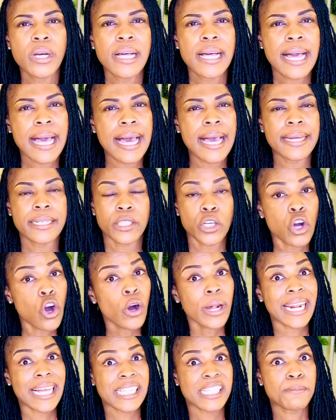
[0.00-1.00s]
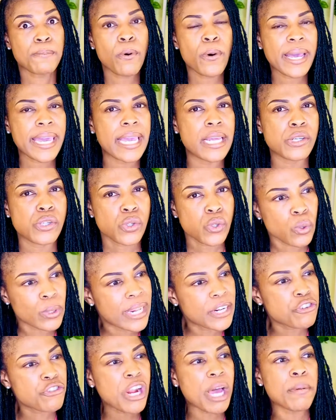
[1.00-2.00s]
And God has spoken, so the
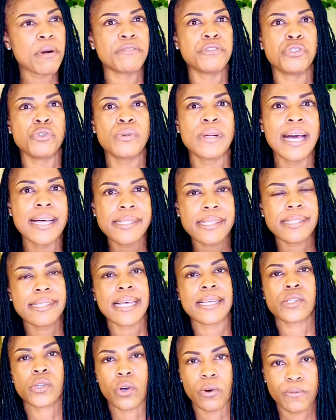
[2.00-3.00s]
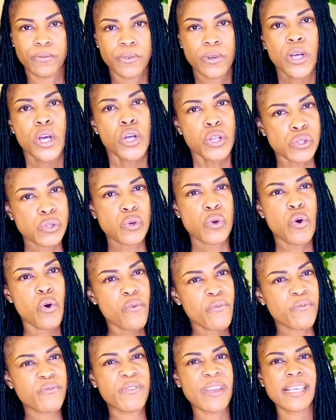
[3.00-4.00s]
tribe of Judah set off to go
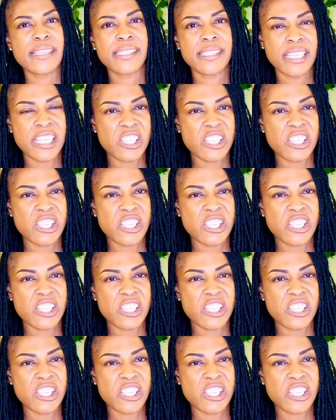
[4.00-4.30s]
face these